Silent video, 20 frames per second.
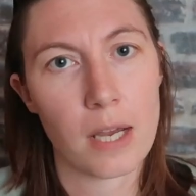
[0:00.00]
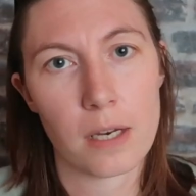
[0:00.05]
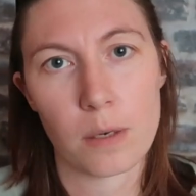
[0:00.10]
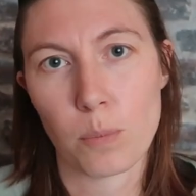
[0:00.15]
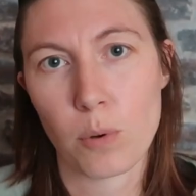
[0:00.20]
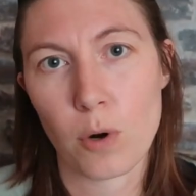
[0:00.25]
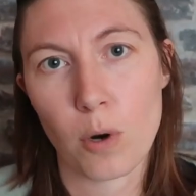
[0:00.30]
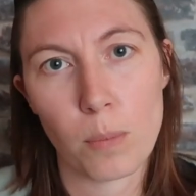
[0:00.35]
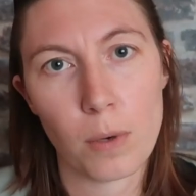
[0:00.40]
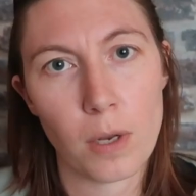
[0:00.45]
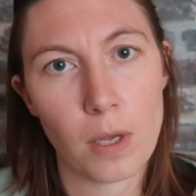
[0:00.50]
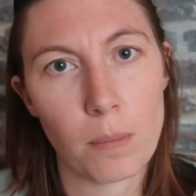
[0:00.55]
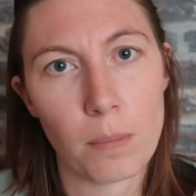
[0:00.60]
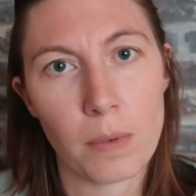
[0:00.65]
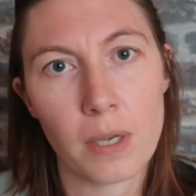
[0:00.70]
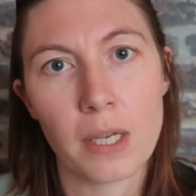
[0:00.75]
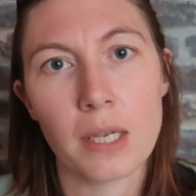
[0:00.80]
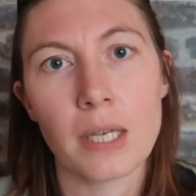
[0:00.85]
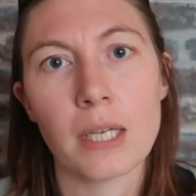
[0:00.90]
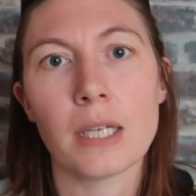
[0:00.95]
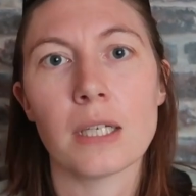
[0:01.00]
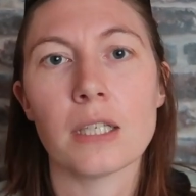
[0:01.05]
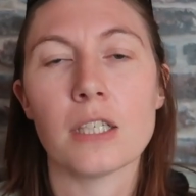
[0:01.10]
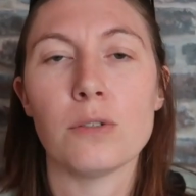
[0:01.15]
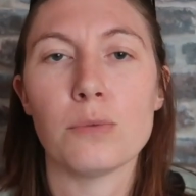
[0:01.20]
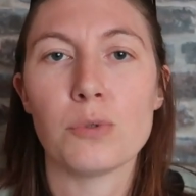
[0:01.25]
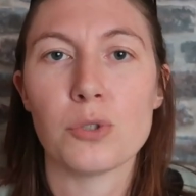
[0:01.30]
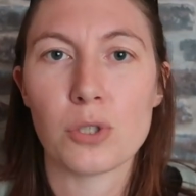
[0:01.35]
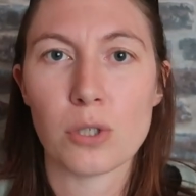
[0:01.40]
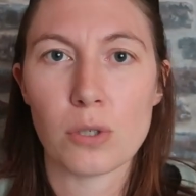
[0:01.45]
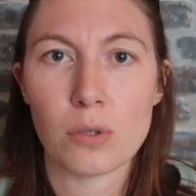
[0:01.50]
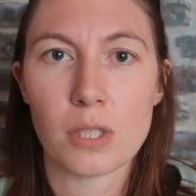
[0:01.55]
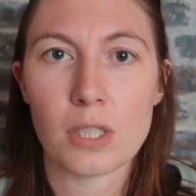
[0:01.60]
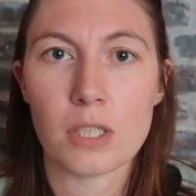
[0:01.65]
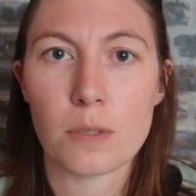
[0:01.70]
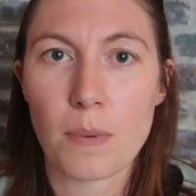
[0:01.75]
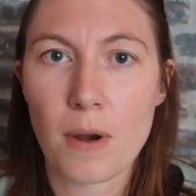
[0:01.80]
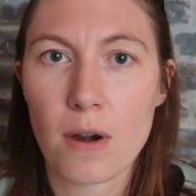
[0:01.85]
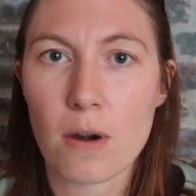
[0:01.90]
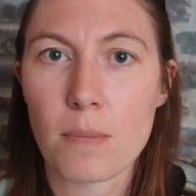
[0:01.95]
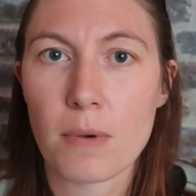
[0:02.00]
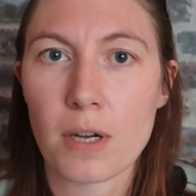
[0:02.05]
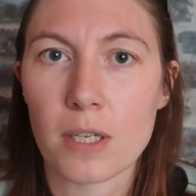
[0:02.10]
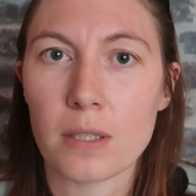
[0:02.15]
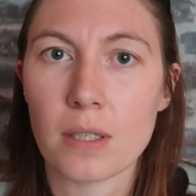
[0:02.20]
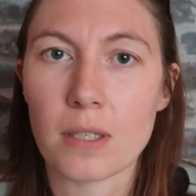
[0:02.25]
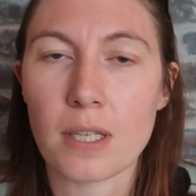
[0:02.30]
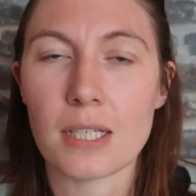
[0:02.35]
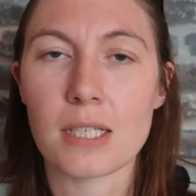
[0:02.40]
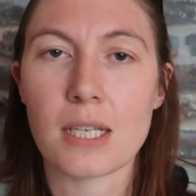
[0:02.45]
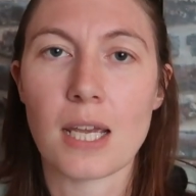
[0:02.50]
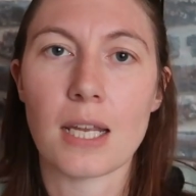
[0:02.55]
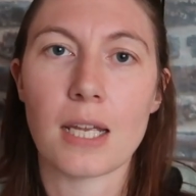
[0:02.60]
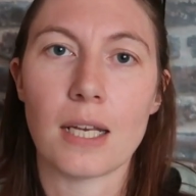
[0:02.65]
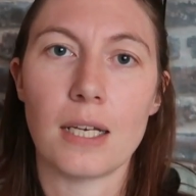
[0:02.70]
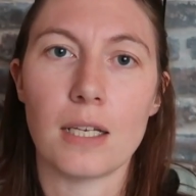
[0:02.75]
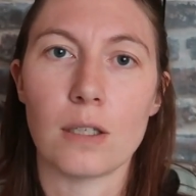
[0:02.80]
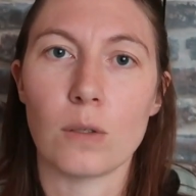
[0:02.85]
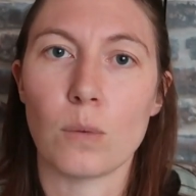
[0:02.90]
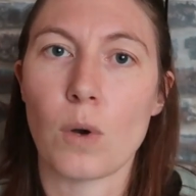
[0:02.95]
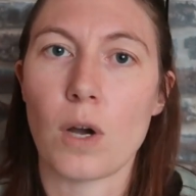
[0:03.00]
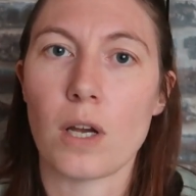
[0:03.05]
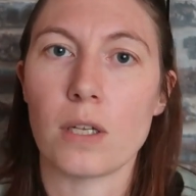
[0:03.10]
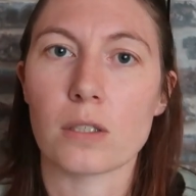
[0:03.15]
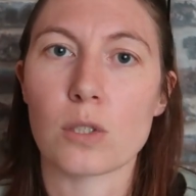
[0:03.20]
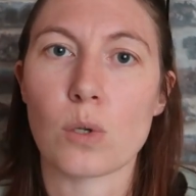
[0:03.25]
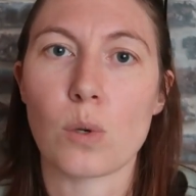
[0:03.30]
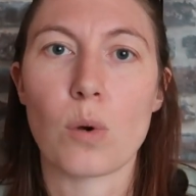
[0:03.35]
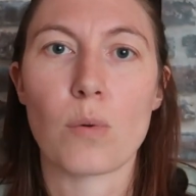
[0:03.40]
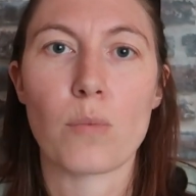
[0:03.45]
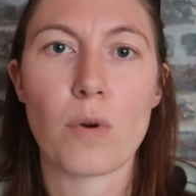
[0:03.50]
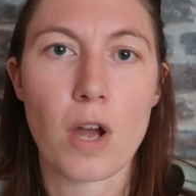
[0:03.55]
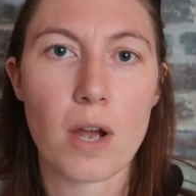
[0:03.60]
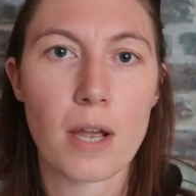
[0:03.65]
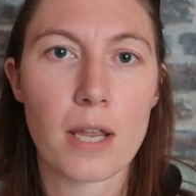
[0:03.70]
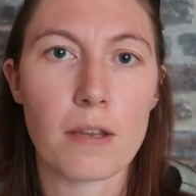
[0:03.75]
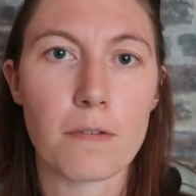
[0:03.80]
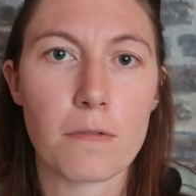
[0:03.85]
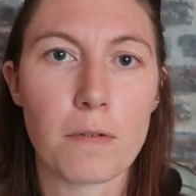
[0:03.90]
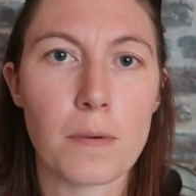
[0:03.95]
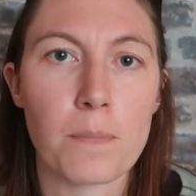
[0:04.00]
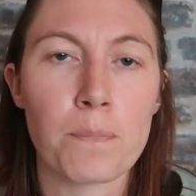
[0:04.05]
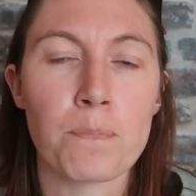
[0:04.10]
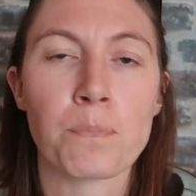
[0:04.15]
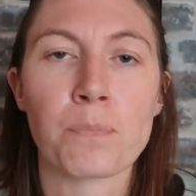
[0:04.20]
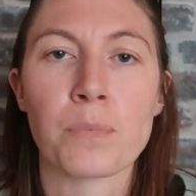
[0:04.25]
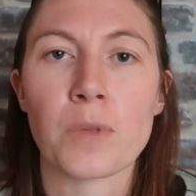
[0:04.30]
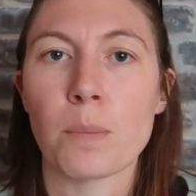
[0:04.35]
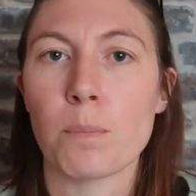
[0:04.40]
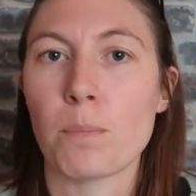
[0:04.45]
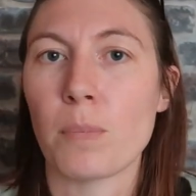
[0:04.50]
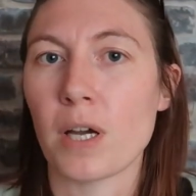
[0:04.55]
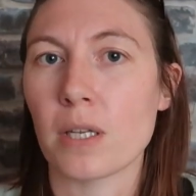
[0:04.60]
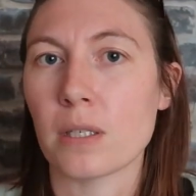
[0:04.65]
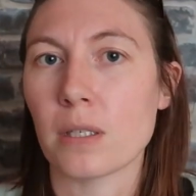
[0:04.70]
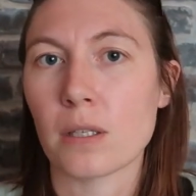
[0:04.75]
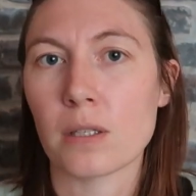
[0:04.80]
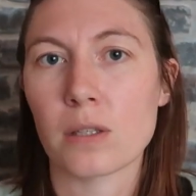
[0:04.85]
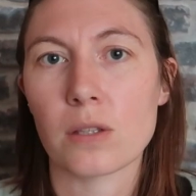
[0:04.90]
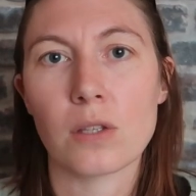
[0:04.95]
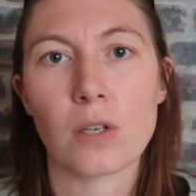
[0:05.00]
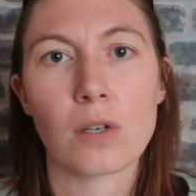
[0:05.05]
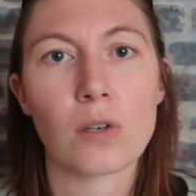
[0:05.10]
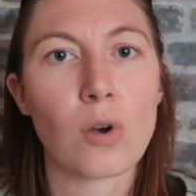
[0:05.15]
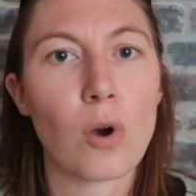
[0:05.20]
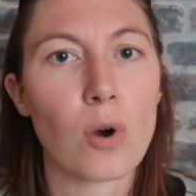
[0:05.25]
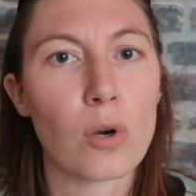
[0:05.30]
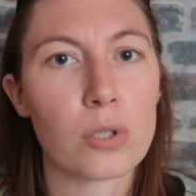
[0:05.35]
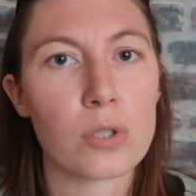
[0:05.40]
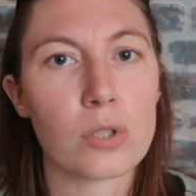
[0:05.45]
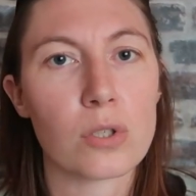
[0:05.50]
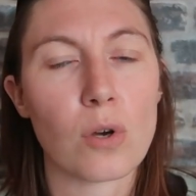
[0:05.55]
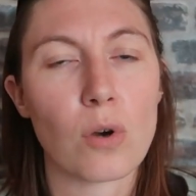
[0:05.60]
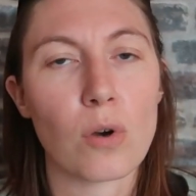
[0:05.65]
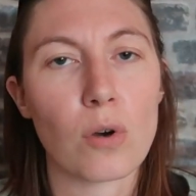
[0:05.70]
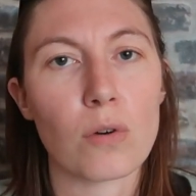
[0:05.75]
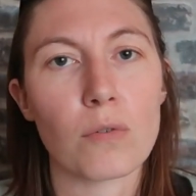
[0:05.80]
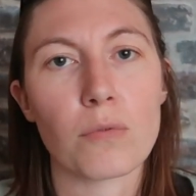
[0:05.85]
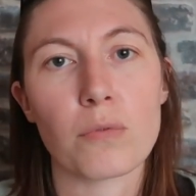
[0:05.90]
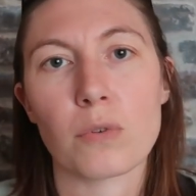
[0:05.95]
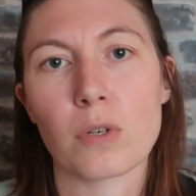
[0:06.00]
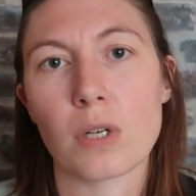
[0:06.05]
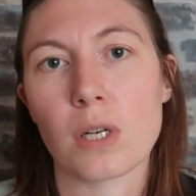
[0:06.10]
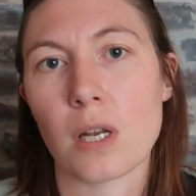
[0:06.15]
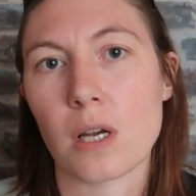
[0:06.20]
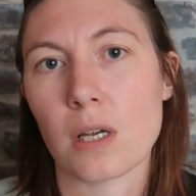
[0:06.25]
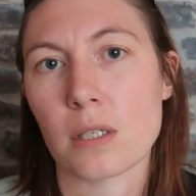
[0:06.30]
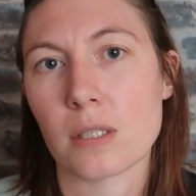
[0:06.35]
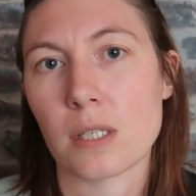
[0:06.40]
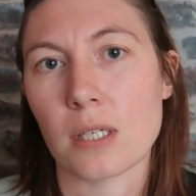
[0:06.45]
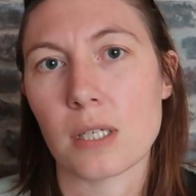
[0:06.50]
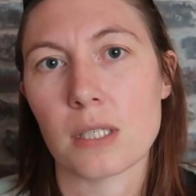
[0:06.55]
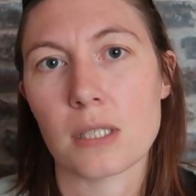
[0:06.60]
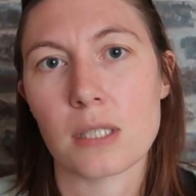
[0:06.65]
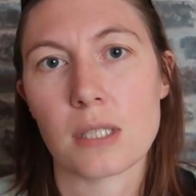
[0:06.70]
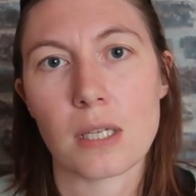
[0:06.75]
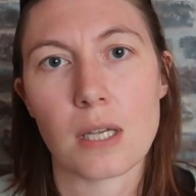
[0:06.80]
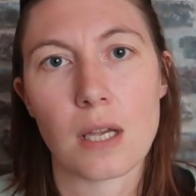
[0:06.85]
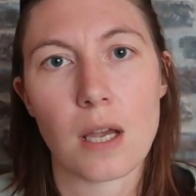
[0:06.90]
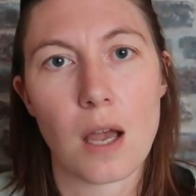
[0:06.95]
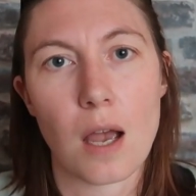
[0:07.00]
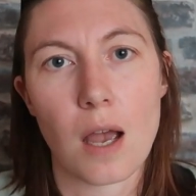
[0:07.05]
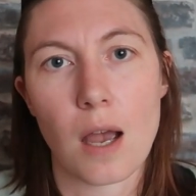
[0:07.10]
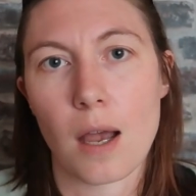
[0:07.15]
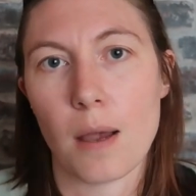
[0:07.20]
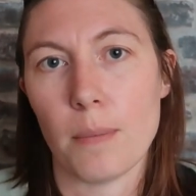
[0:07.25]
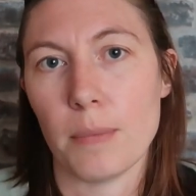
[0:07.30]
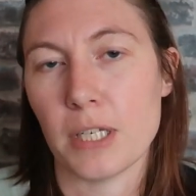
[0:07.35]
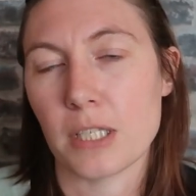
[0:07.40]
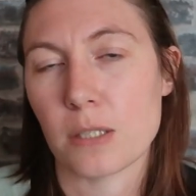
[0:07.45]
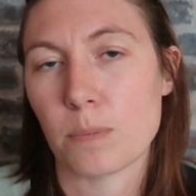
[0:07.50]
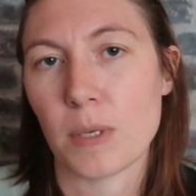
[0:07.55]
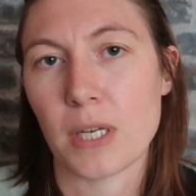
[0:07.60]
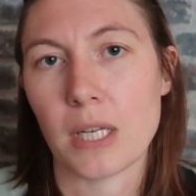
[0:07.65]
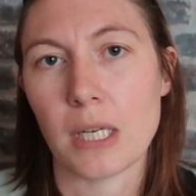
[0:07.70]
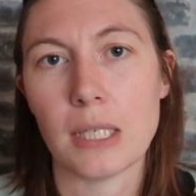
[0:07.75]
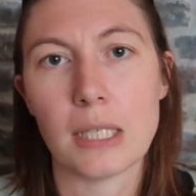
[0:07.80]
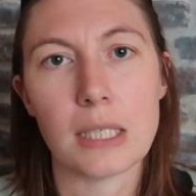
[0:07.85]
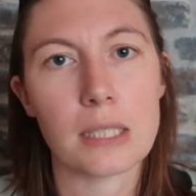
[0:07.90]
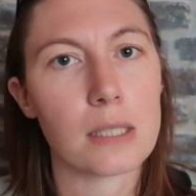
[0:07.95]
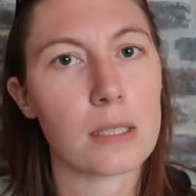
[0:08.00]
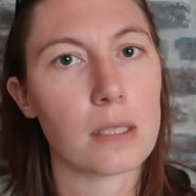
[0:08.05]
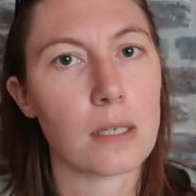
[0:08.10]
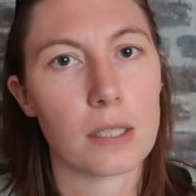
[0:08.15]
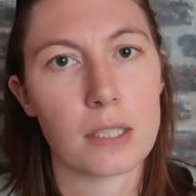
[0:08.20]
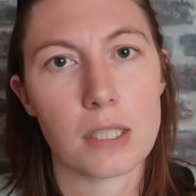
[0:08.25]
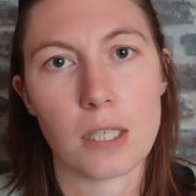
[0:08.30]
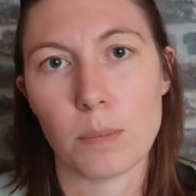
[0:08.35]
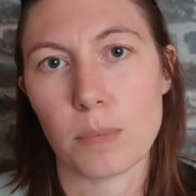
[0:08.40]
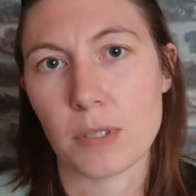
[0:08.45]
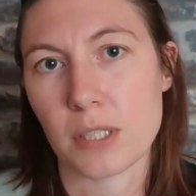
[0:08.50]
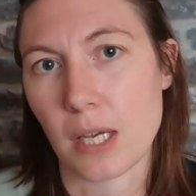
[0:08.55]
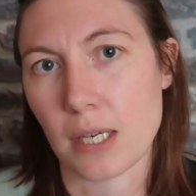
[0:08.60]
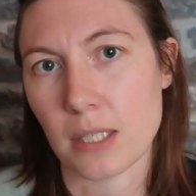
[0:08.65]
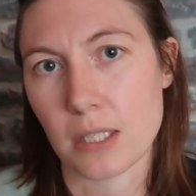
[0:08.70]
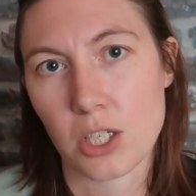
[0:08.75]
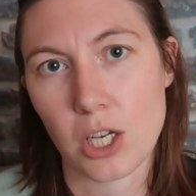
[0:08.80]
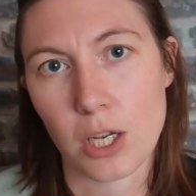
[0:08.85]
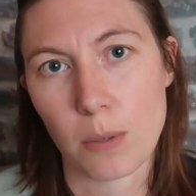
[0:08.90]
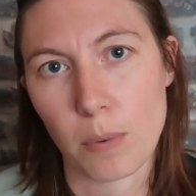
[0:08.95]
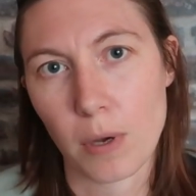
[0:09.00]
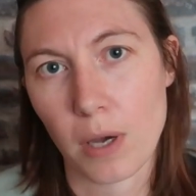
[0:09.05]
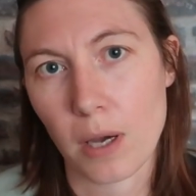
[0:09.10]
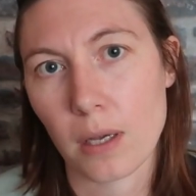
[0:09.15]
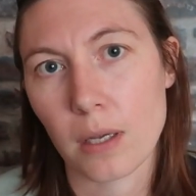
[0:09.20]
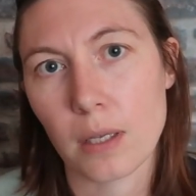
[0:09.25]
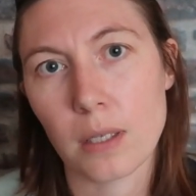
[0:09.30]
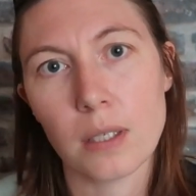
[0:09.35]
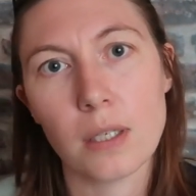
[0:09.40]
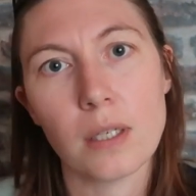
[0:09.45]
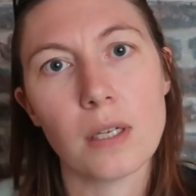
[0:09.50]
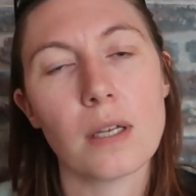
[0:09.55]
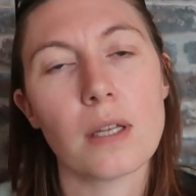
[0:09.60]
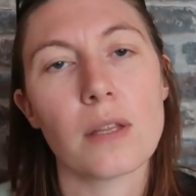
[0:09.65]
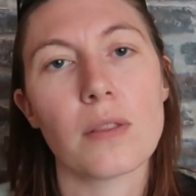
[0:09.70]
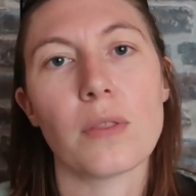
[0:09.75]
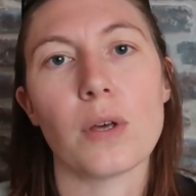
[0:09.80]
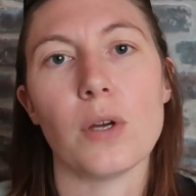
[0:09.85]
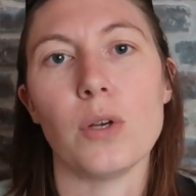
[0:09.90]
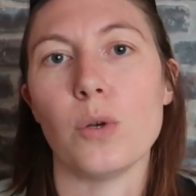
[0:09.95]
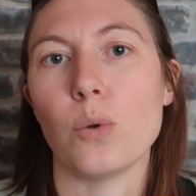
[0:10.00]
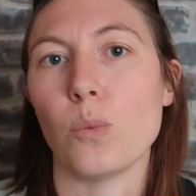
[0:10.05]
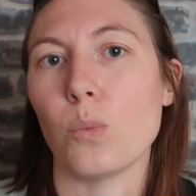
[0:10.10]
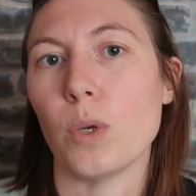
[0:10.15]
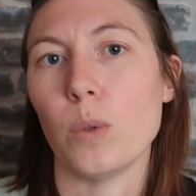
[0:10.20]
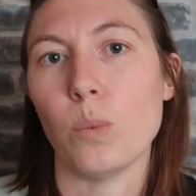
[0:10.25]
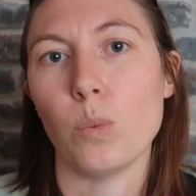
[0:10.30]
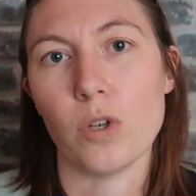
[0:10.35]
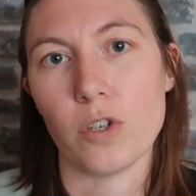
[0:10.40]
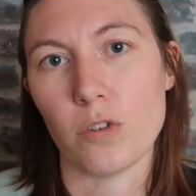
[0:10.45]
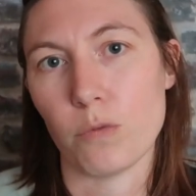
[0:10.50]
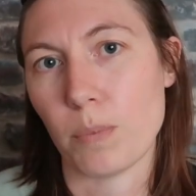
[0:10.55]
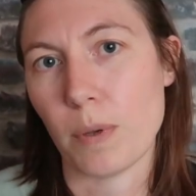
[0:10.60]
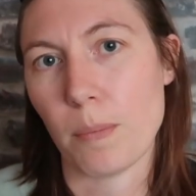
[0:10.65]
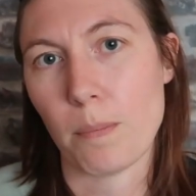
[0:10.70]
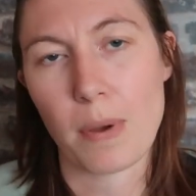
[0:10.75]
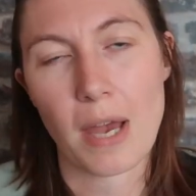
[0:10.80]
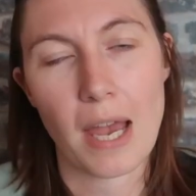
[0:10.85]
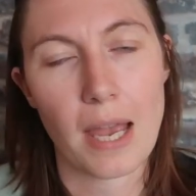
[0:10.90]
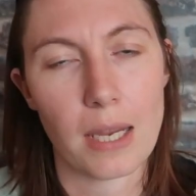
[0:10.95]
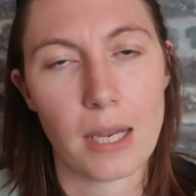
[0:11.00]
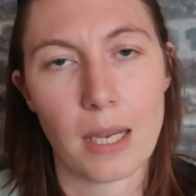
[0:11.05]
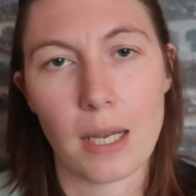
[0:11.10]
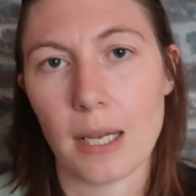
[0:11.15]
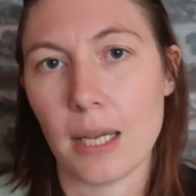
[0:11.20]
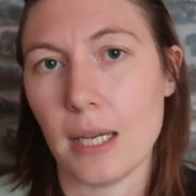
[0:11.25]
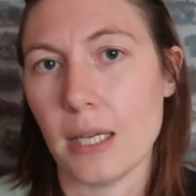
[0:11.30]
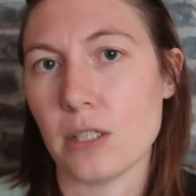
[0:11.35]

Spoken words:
had a problem. You do need to bear in mind that they take a little while to arrive, but the cost of glasses, I mean, it's been at least 90% cheaper than we would have been paying.